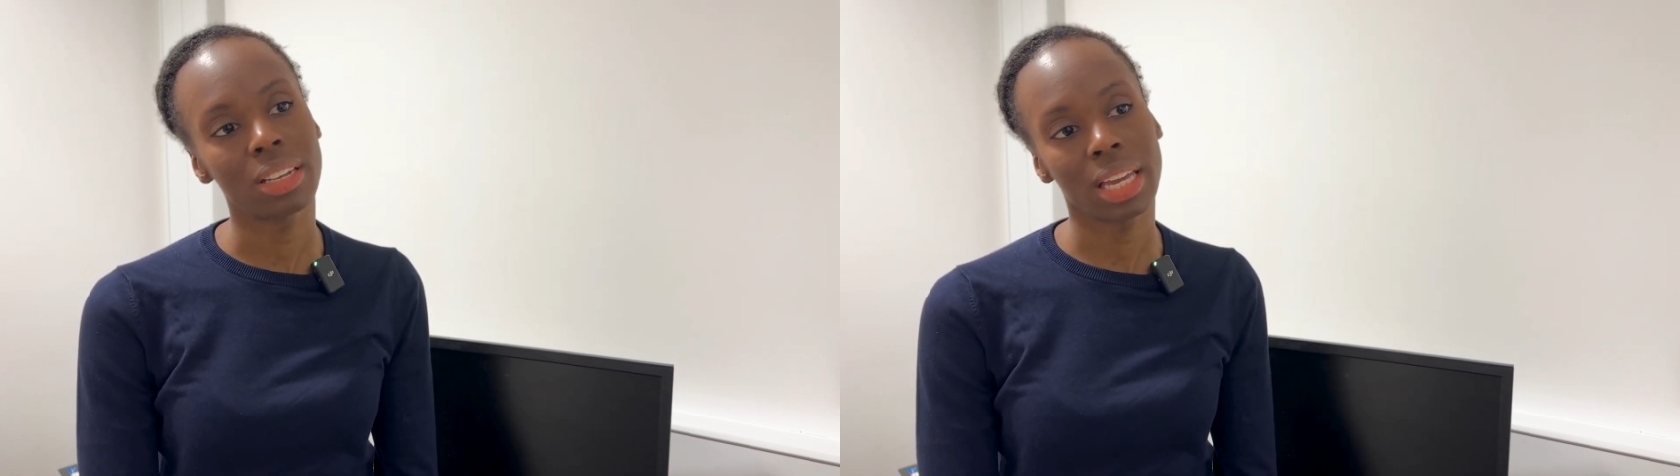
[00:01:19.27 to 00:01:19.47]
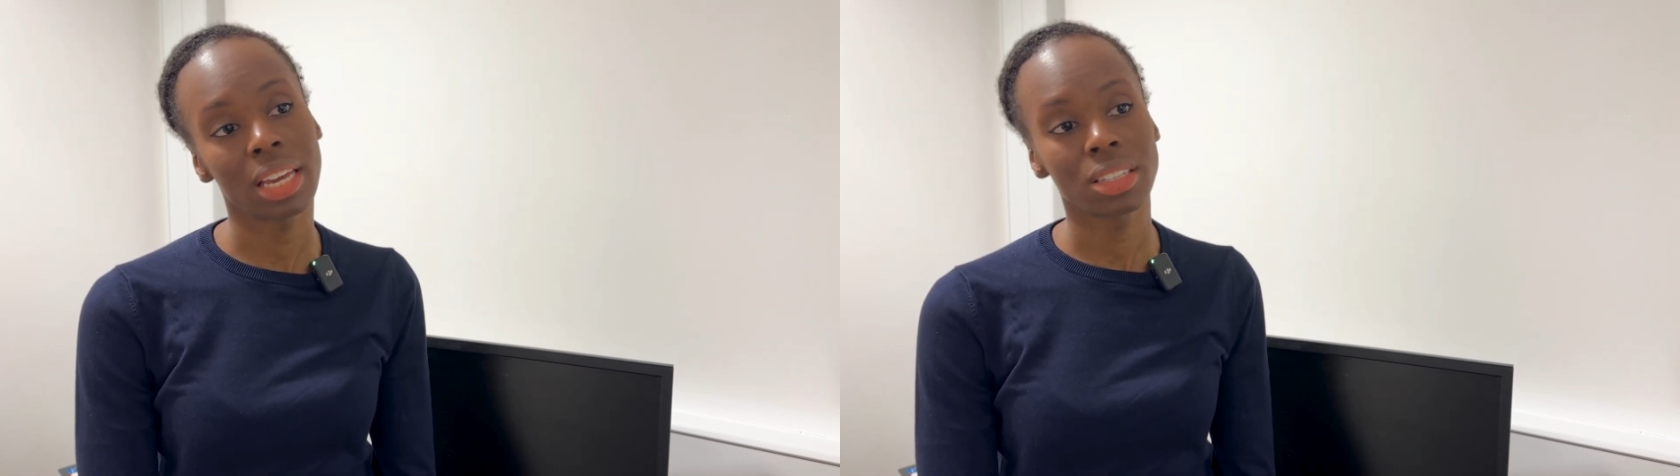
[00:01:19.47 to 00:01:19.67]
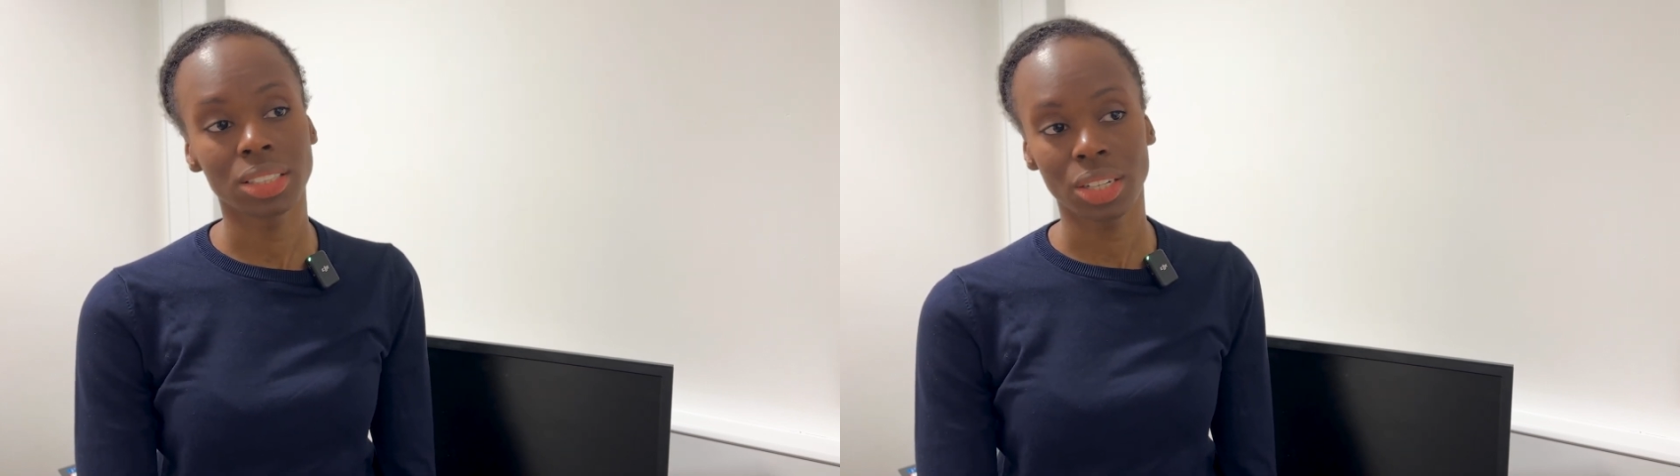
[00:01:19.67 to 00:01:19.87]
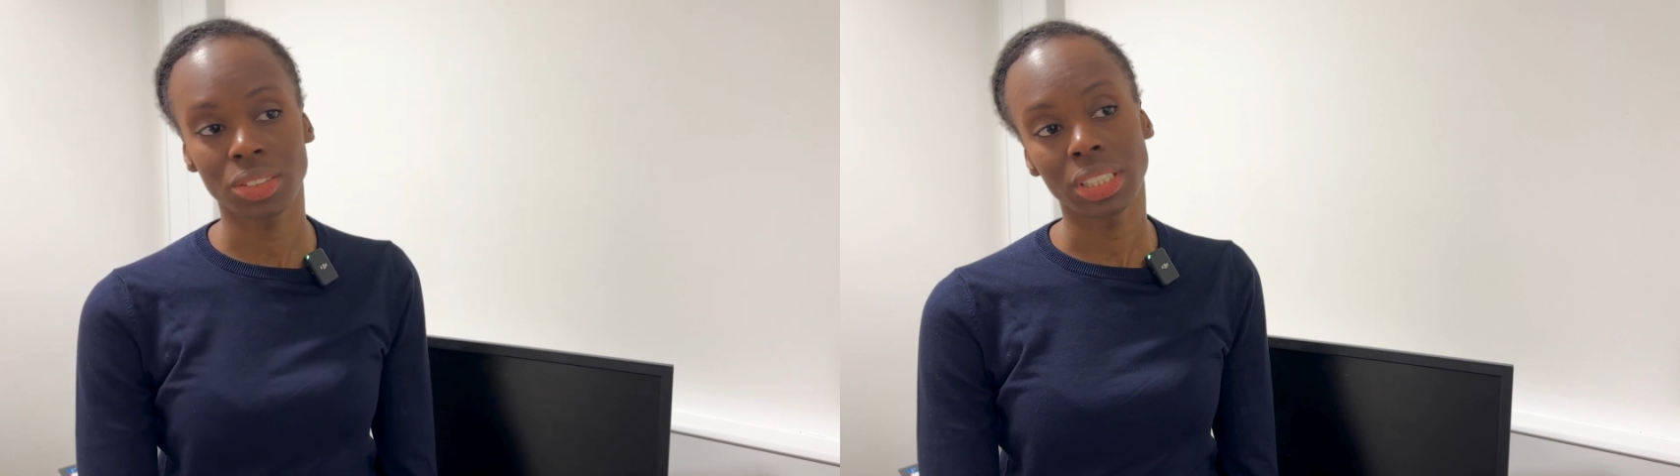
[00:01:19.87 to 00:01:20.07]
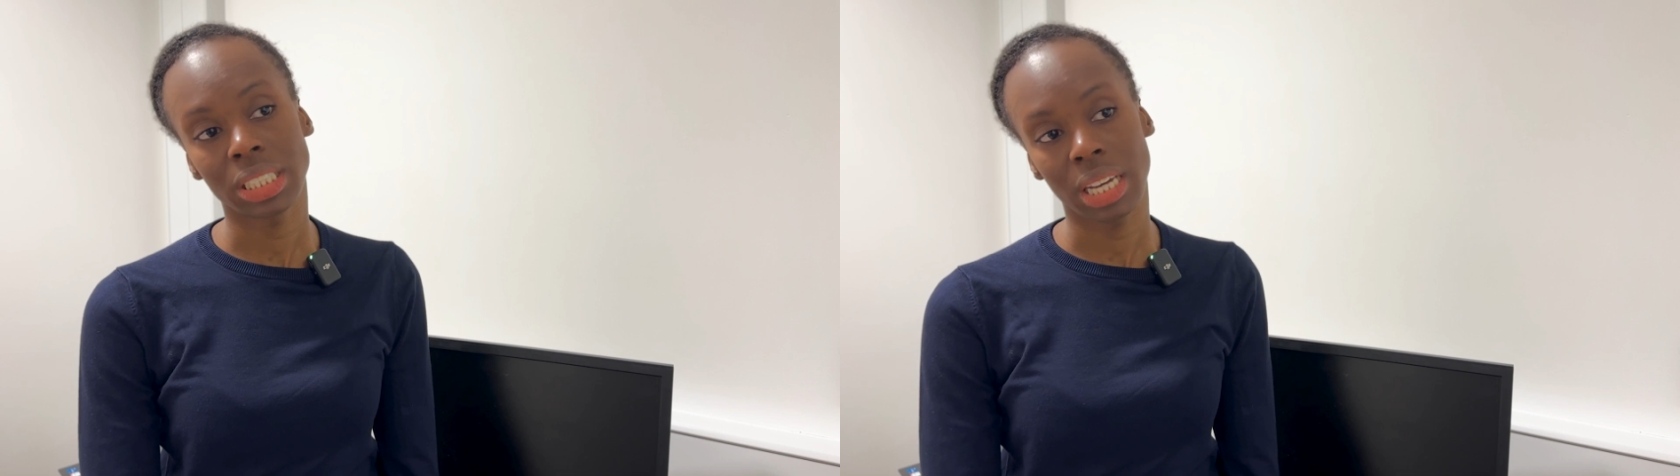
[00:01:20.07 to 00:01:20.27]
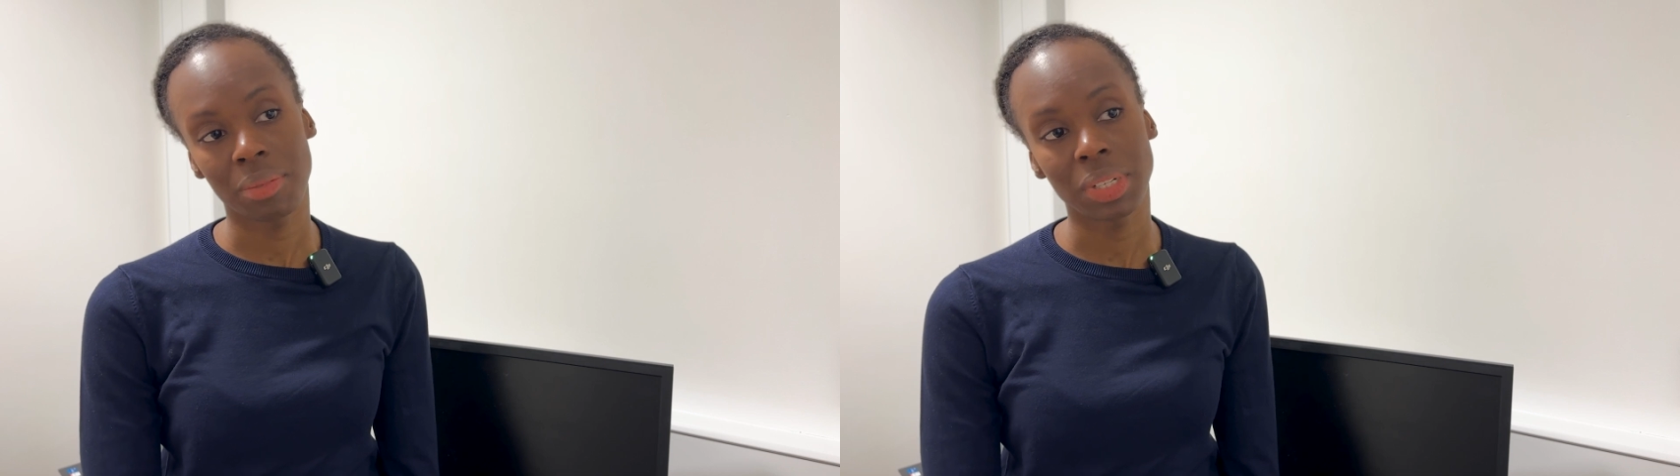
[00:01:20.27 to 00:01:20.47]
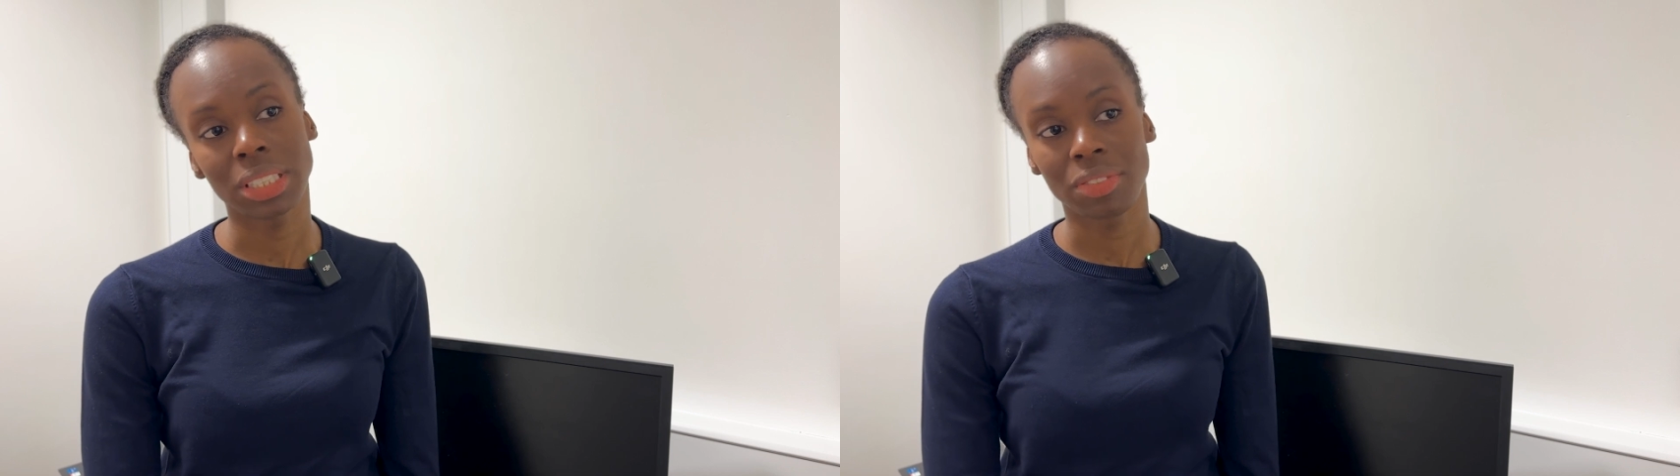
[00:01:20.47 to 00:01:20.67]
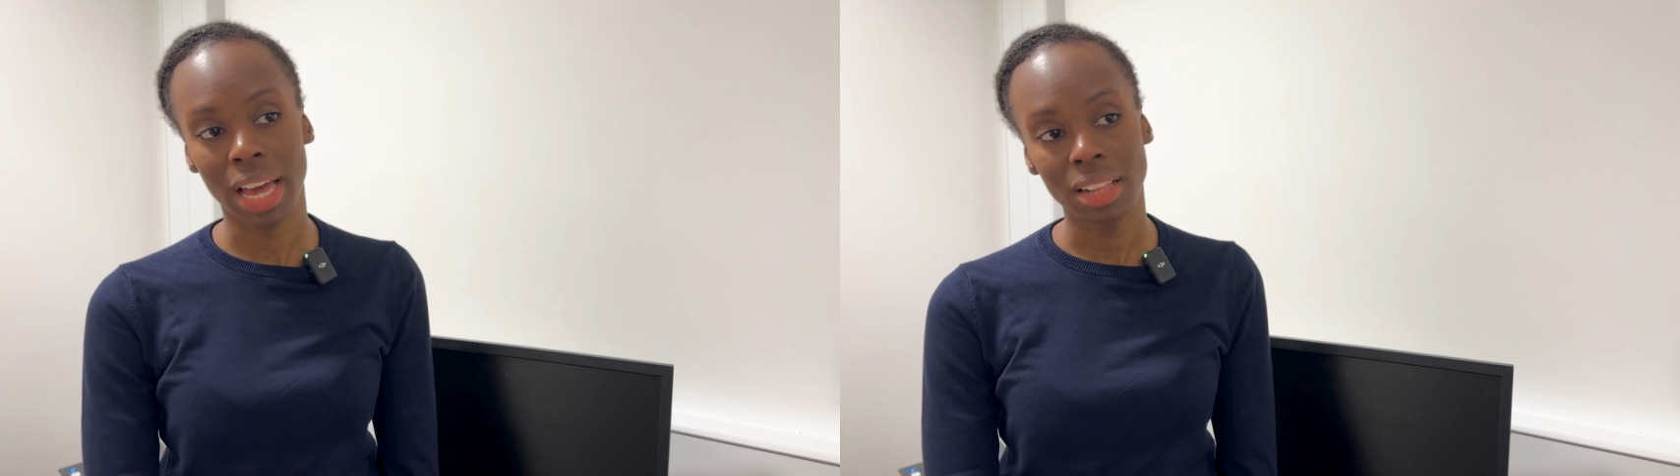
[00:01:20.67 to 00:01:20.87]
looking at the social
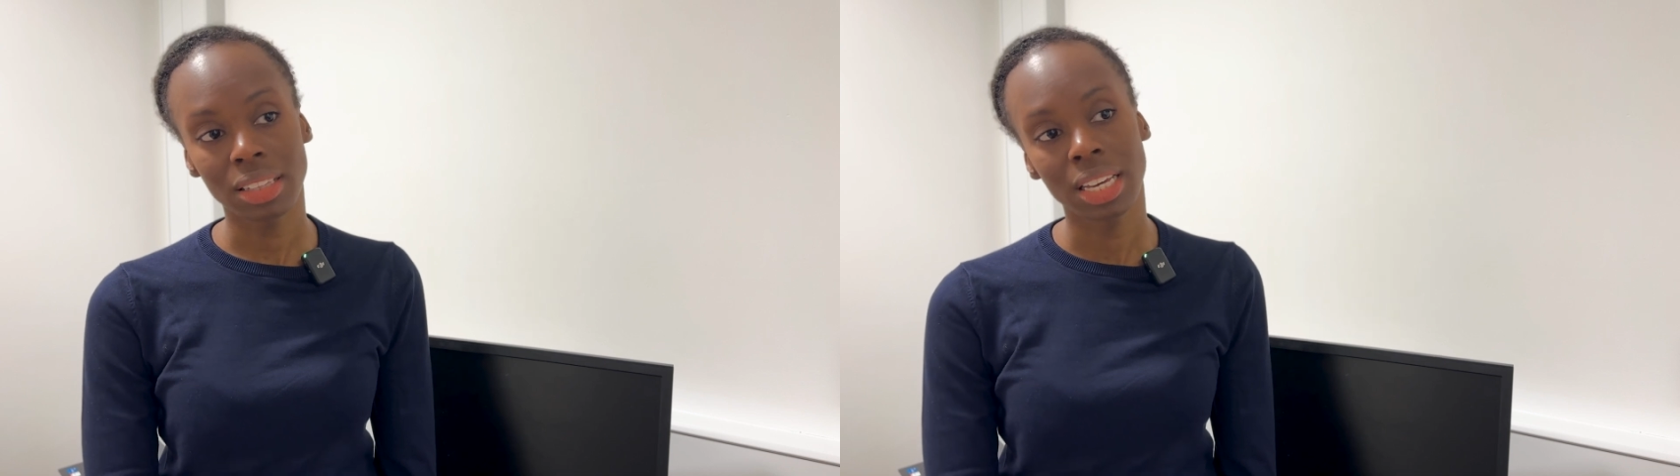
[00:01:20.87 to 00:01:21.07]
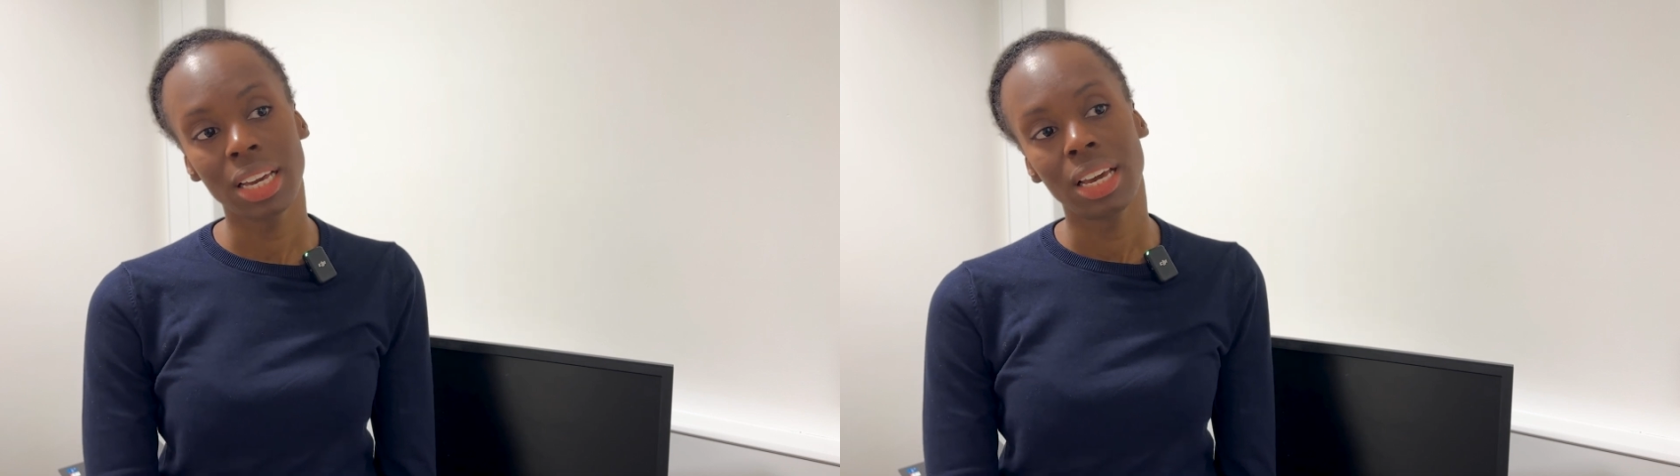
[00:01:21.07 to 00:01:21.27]
determinants of health